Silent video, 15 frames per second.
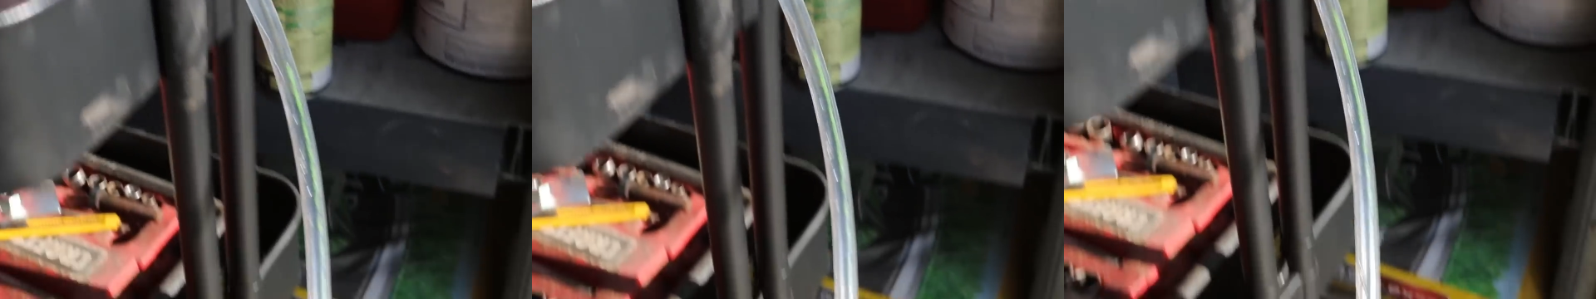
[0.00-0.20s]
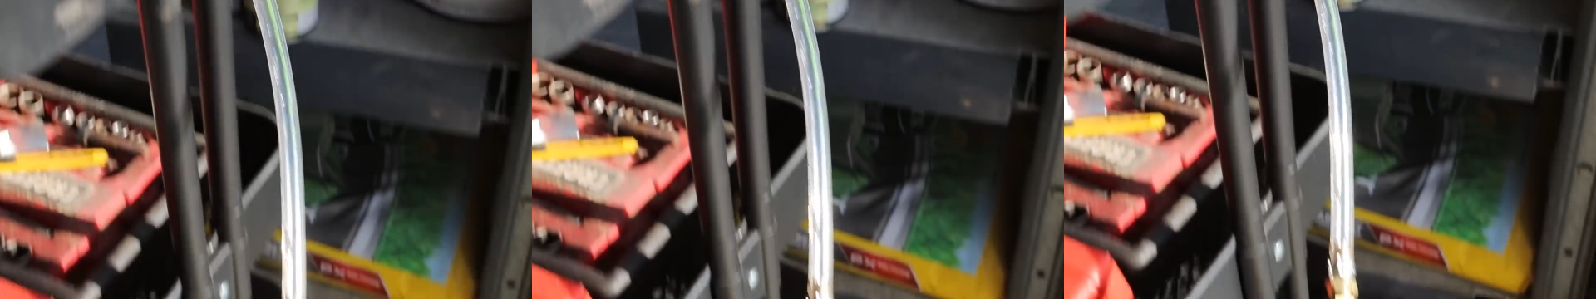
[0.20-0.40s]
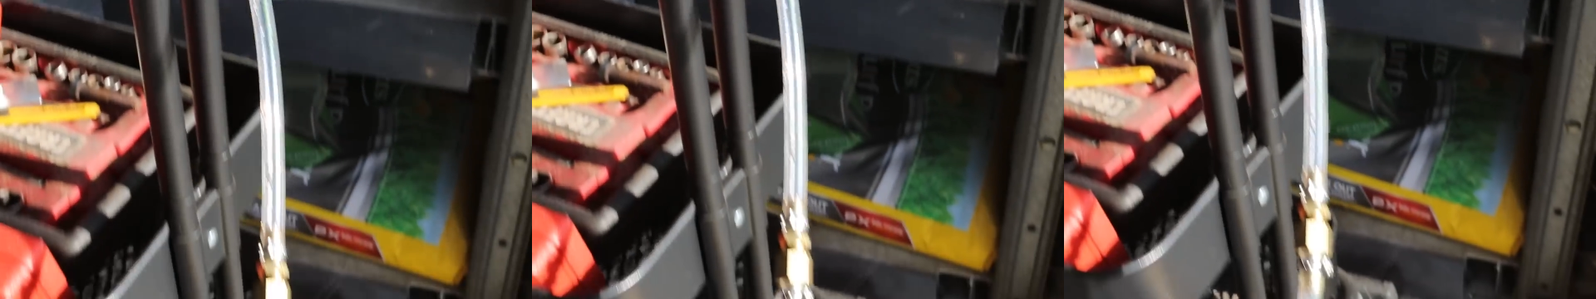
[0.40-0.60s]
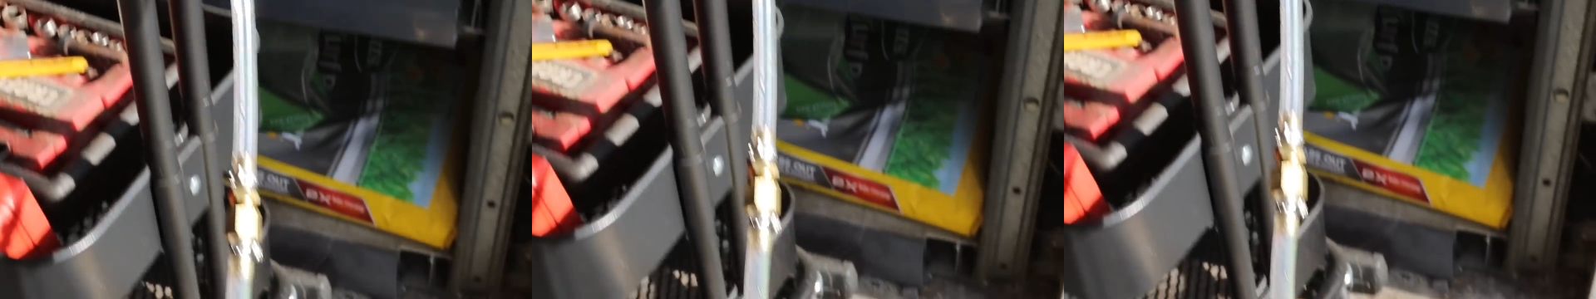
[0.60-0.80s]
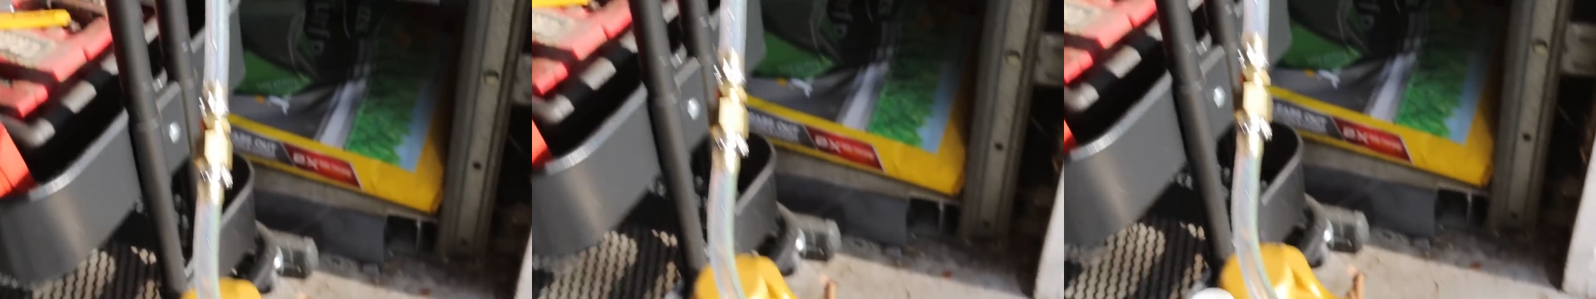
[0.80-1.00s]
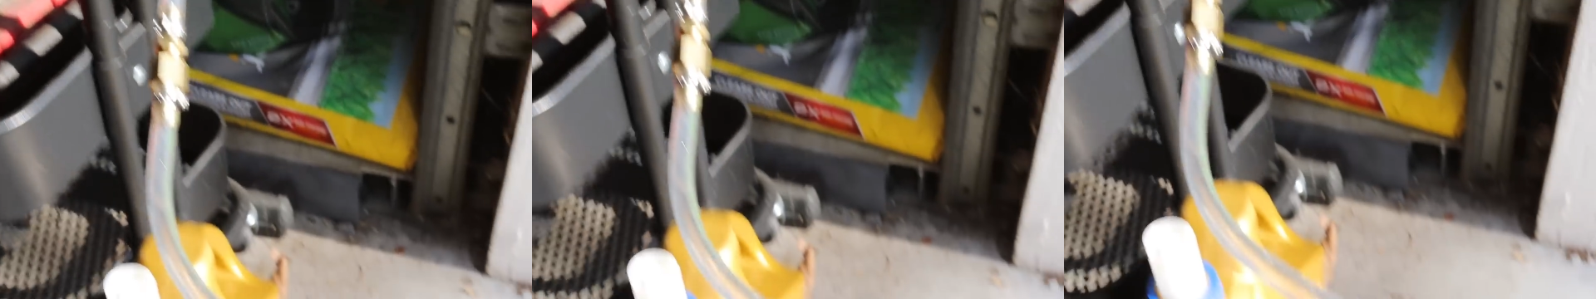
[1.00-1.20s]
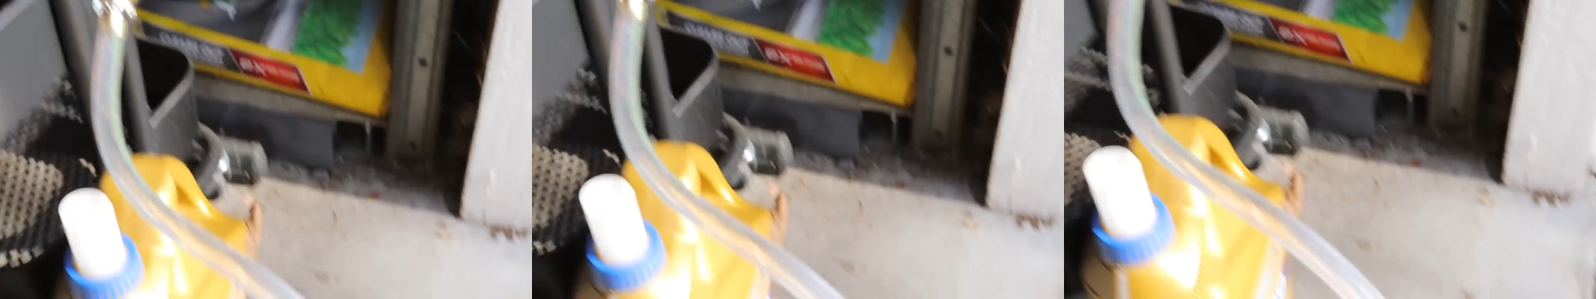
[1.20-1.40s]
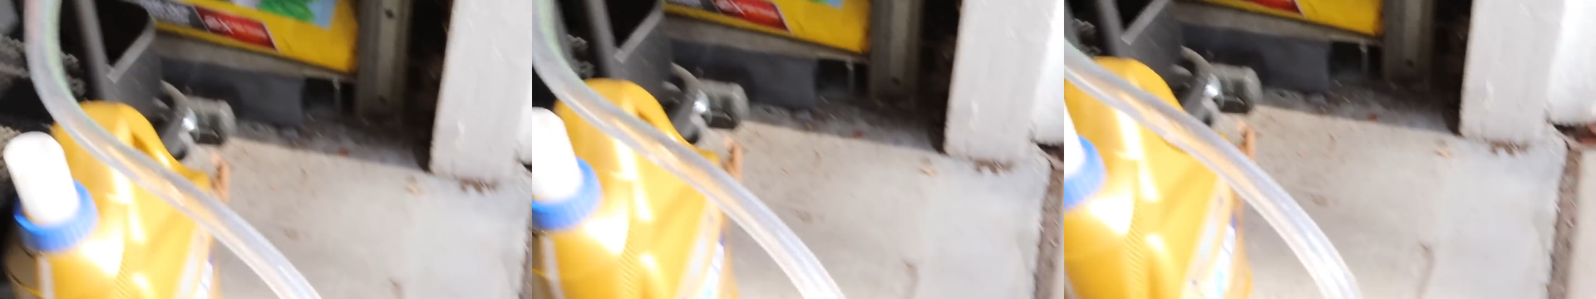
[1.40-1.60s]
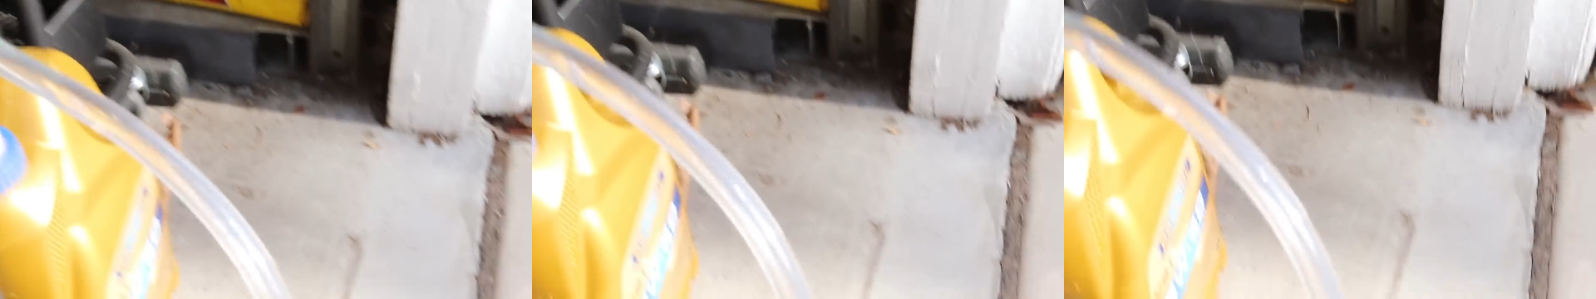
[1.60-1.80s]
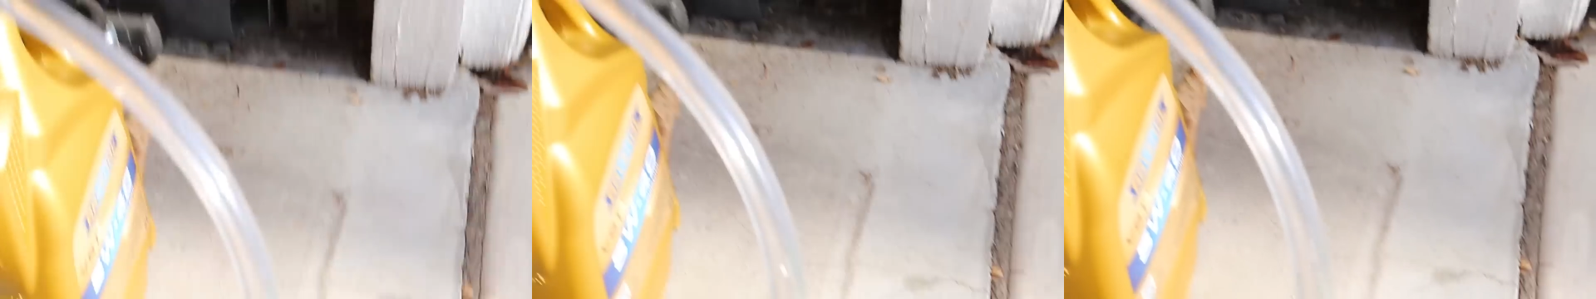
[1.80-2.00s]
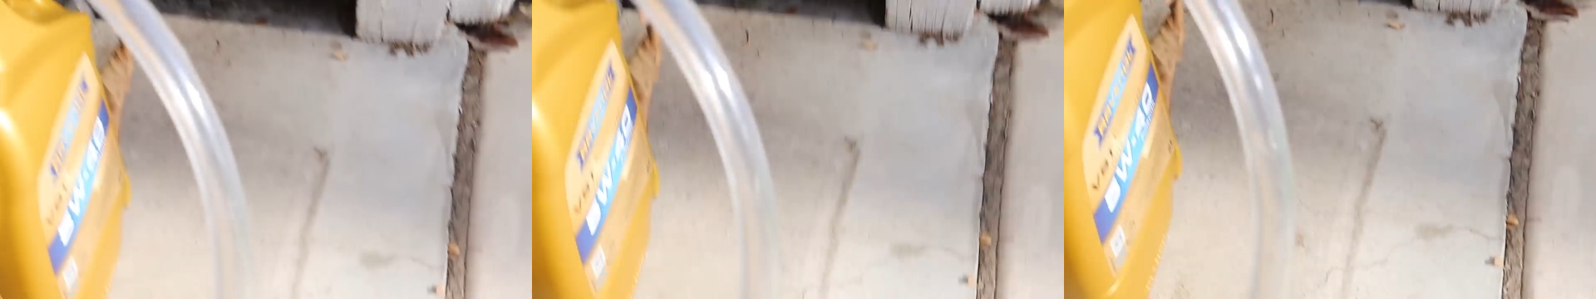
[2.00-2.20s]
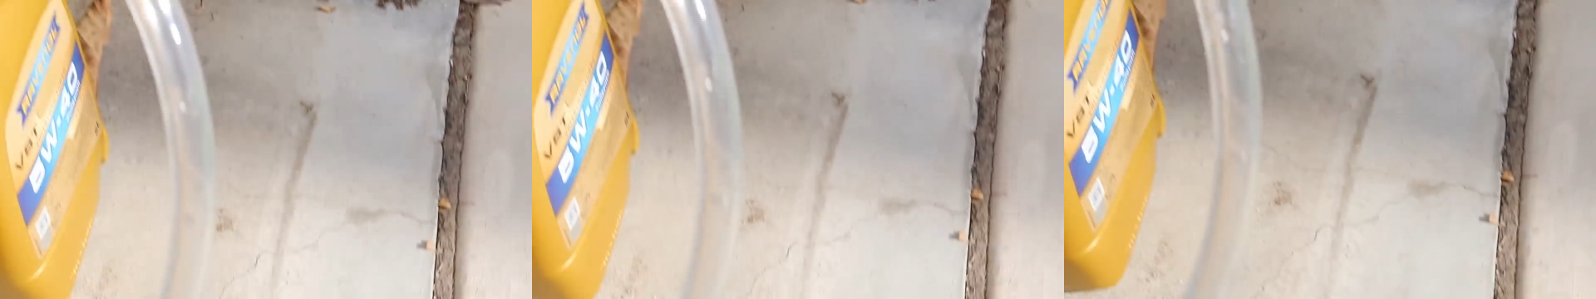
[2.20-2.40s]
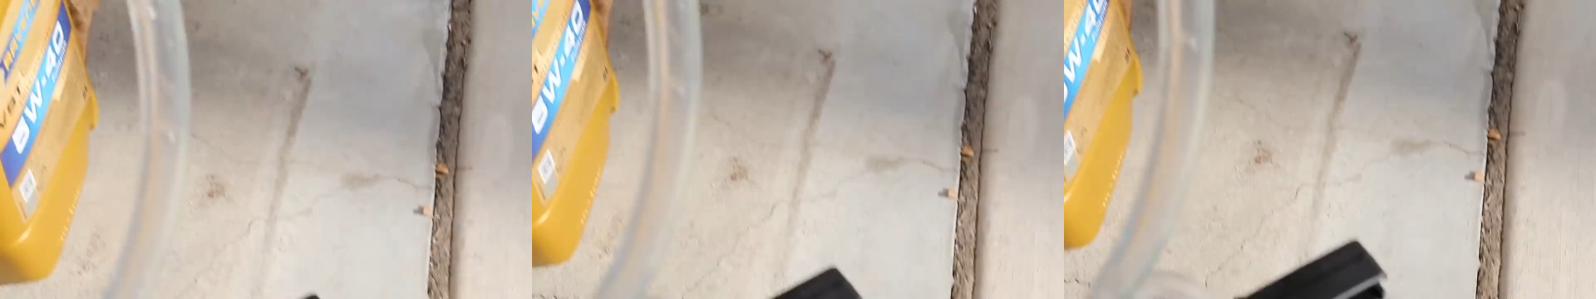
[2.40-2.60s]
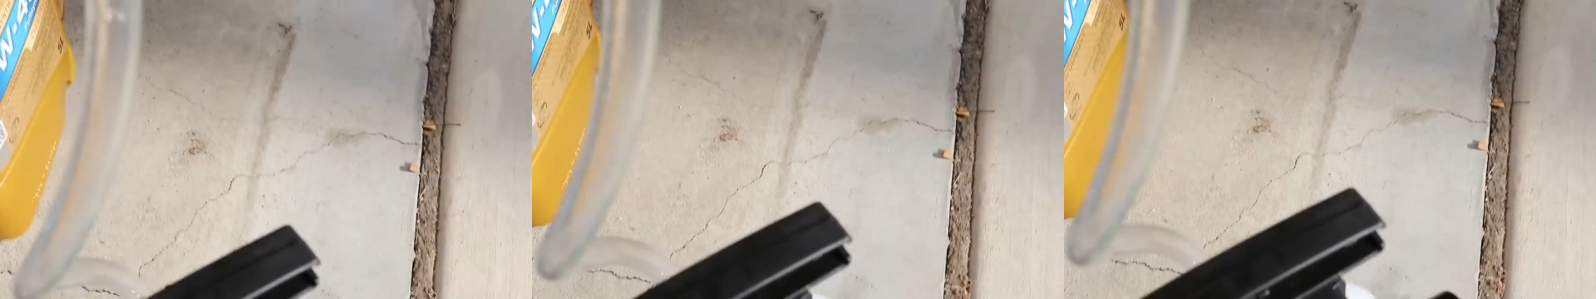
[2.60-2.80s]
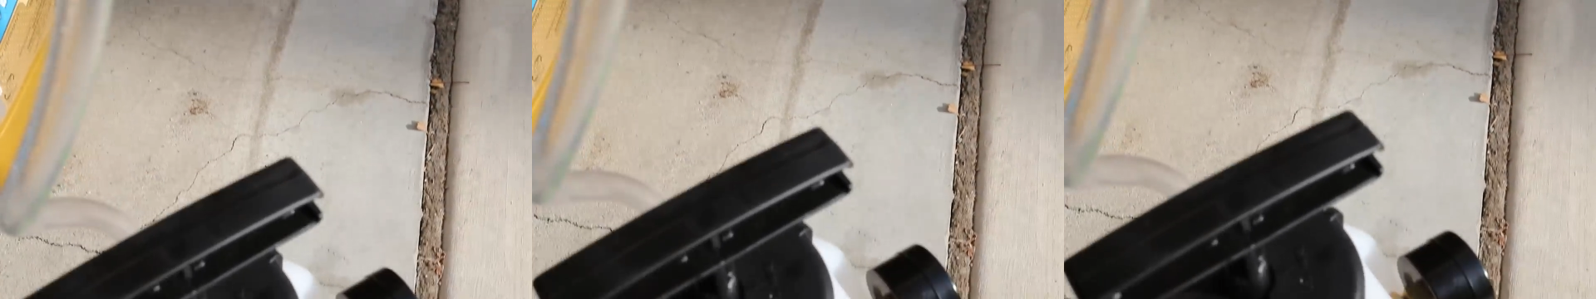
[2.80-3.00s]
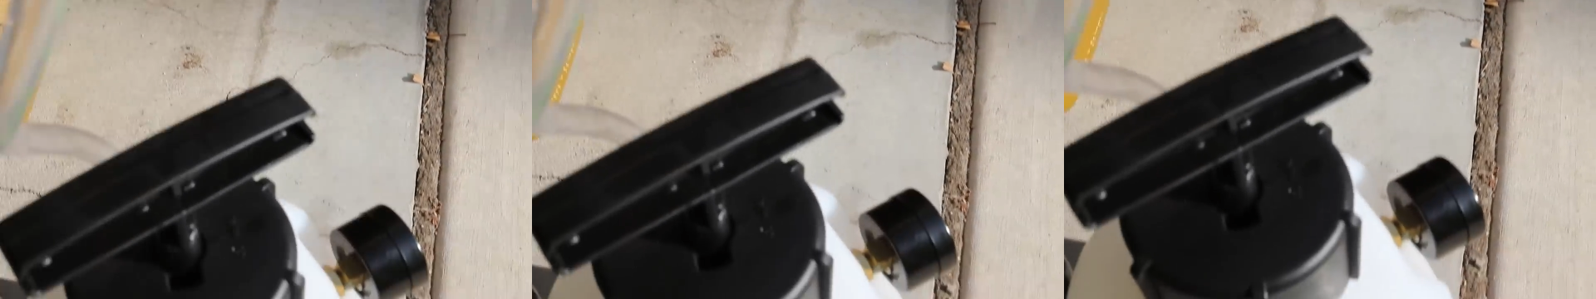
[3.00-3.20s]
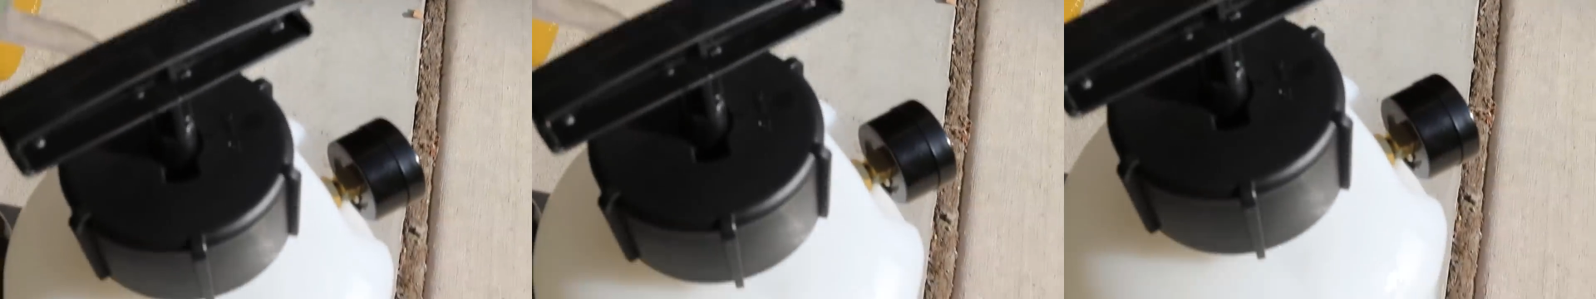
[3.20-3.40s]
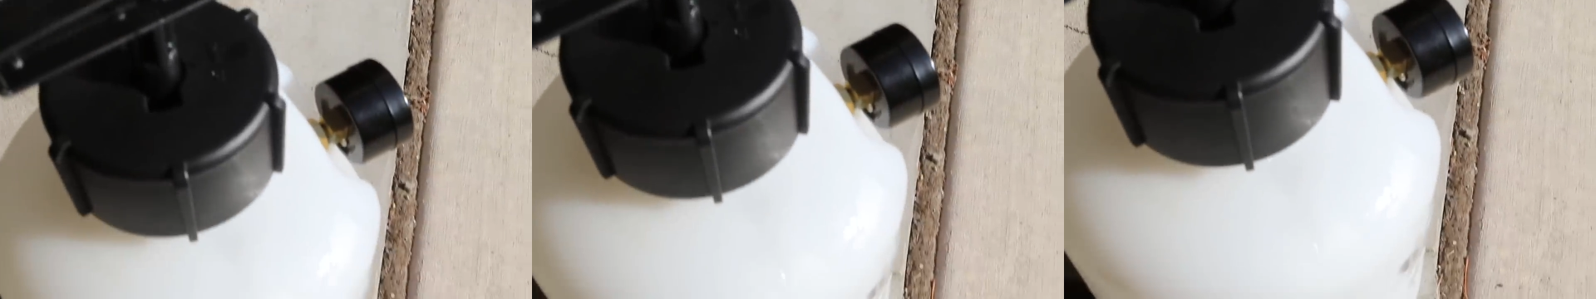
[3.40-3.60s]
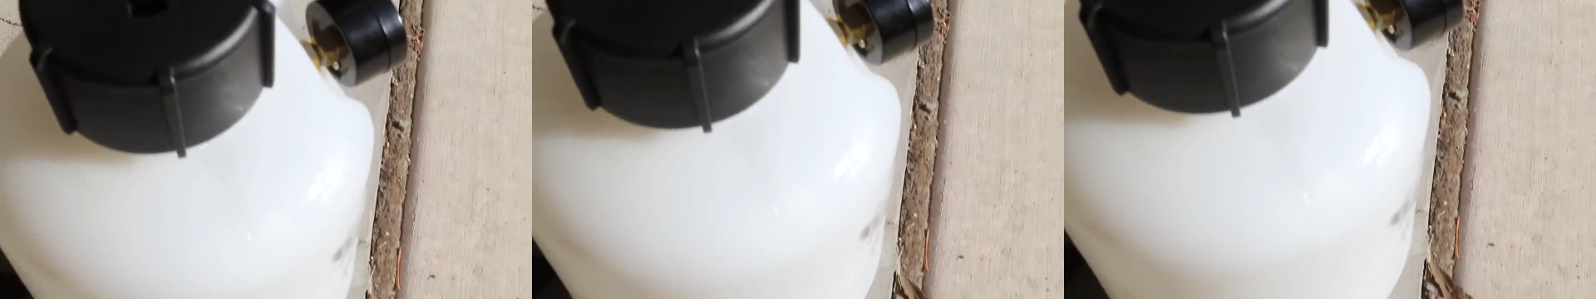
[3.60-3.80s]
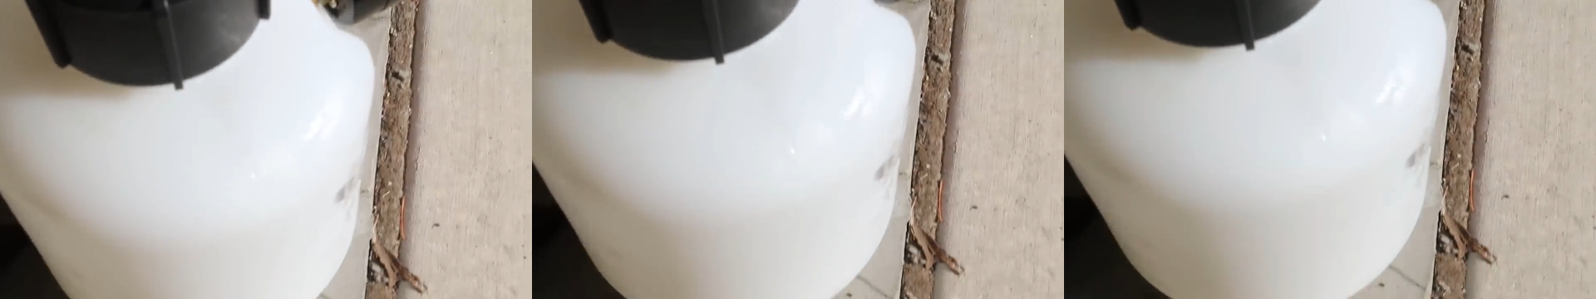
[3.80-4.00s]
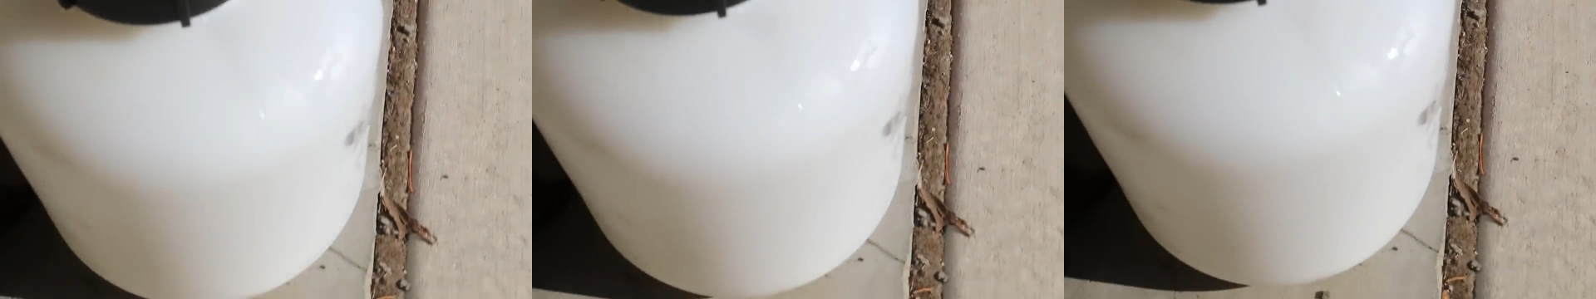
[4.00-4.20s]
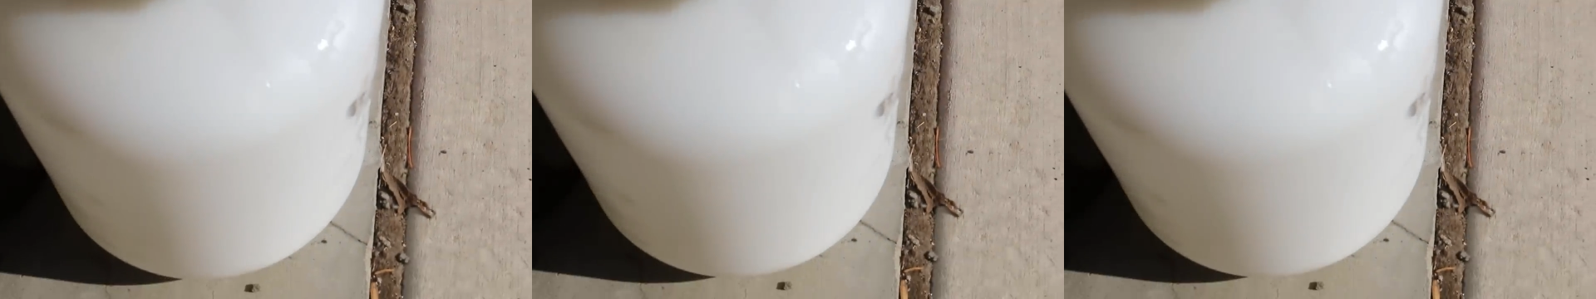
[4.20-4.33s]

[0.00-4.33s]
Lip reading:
Nobody's mouth can be seen.